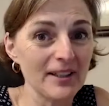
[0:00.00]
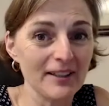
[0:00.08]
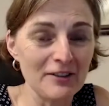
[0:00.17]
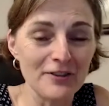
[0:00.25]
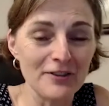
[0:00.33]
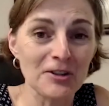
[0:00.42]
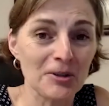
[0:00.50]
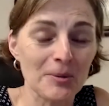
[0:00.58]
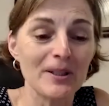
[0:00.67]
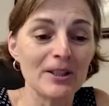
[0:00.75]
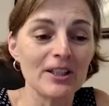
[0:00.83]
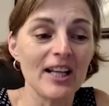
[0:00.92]

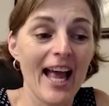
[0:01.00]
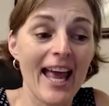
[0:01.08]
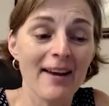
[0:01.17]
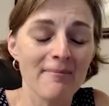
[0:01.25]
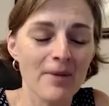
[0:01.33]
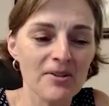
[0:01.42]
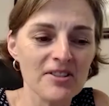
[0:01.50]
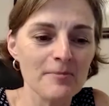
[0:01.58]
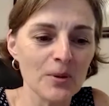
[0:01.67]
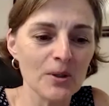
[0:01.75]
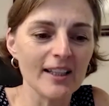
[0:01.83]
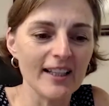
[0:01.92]
vulnerable, and most
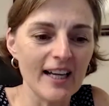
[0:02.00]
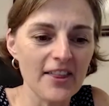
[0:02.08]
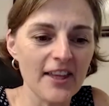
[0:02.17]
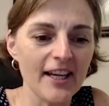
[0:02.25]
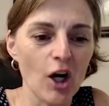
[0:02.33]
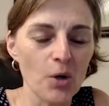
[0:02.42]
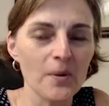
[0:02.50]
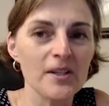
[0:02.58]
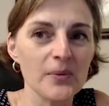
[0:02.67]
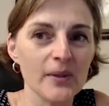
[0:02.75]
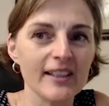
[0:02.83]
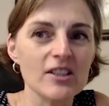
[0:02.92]
importantly, I think always
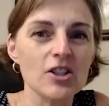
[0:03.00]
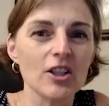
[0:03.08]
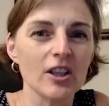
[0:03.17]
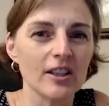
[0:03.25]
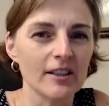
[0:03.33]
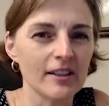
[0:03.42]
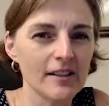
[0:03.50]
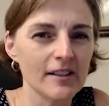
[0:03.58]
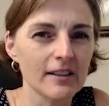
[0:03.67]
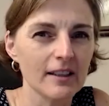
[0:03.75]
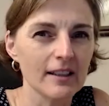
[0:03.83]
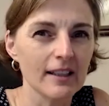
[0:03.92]
willing to learn,
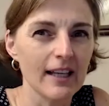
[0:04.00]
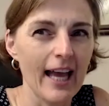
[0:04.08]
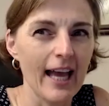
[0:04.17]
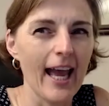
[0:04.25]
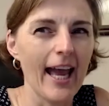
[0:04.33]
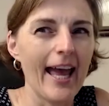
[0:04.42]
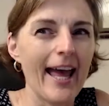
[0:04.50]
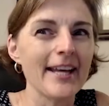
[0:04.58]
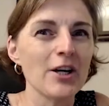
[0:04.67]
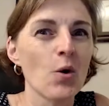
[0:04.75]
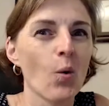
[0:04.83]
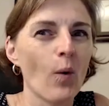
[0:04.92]

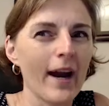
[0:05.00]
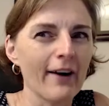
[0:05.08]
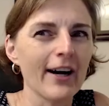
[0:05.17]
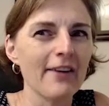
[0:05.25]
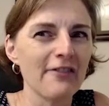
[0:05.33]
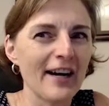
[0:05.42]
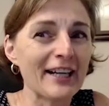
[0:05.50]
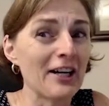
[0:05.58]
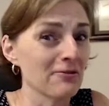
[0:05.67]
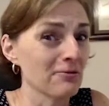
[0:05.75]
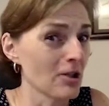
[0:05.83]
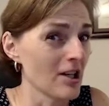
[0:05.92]
and where have I
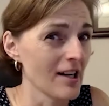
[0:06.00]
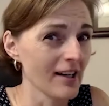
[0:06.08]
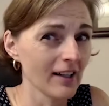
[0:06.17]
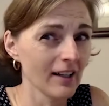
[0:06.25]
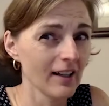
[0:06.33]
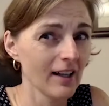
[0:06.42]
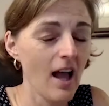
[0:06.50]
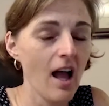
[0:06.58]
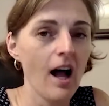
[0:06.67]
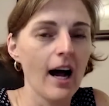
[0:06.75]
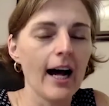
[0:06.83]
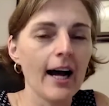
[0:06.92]
gone wrong?
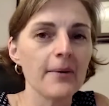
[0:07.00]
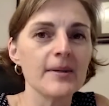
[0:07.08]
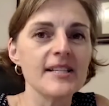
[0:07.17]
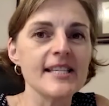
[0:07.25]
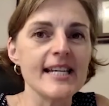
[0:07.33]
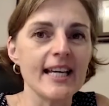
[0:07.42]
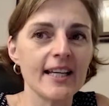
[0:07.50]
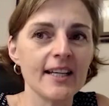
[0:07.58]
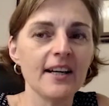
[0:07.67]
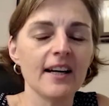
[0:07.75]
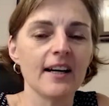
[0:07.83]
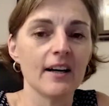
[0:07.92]
I was
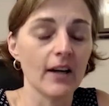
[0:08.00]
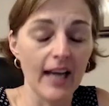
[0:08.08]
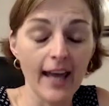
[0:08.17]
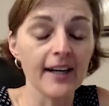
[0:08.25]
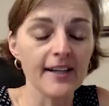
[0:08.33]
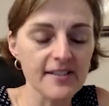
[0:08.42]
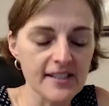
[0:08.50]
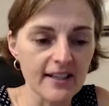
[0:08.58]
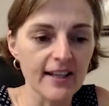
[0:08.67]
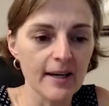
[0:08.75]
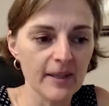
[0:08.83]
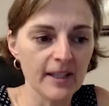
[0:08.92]
in, and I still
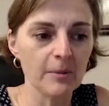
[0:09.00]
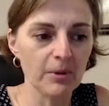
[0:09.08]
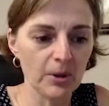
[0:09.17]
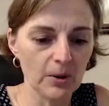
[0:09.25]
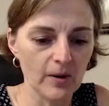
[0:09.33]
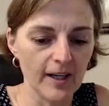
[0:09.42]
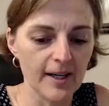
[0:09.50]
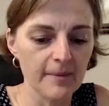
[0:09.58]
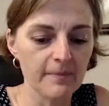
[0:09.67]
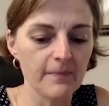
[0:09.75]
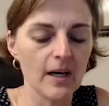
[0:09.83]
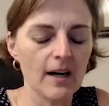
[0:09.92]
am in a
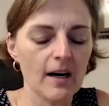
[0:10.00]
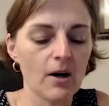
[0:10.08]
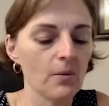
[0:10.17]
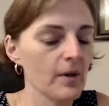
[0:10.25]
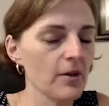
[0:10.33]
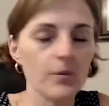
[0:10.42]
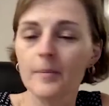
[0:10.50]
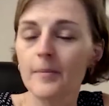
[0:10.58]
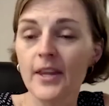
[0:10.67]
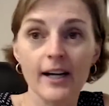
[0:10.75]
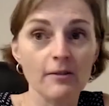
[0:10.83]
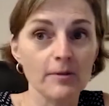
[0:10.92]
program with a woman
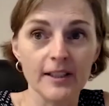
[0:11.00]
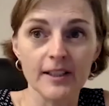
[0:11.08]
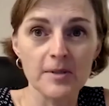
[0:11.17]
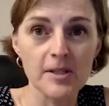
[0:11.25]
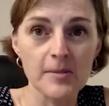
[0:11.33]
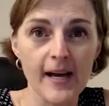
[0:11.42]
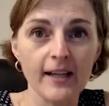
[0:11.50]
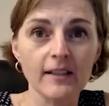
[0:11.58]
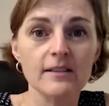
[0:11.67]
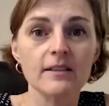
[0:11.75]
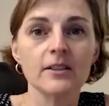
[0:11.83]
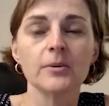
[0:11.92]
that I really
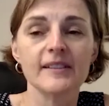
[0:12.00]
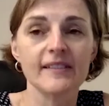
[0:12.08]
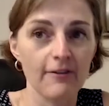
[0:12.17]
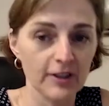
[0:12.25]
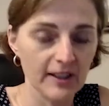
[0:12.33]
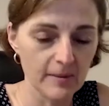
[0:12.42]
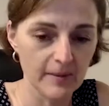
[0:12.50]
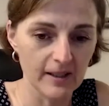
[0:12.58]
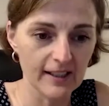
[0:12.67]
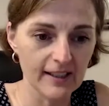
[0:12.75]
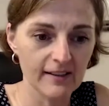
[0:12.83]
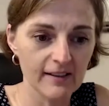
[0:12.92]
respect, who is
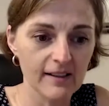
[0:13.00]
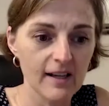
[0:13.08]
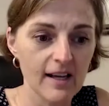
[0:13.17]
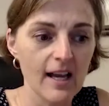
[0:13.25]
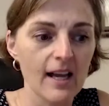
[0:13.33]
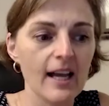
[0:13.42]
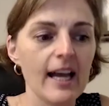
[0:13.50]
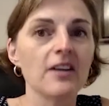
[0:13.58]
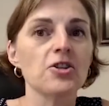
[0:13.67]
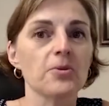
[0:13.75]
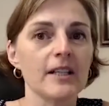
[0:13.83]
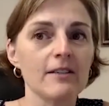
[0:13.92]
African-American, and
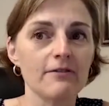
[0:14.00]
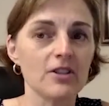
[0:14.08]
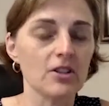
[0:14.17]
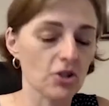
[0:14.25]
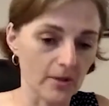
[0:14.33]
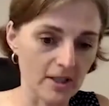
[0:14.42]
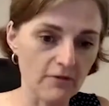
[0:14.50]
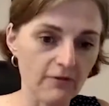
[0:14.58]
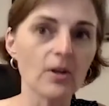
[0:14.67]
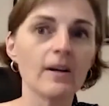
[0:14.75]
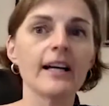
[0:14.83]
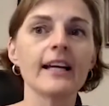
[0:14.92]
George
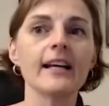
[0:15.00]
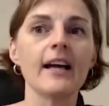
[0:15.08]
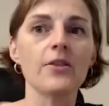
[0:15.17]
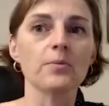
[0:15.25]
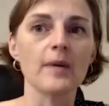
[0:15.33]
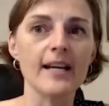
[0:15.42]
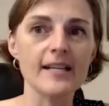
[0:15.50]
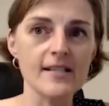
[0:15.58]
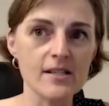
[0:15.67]
Floyd and the race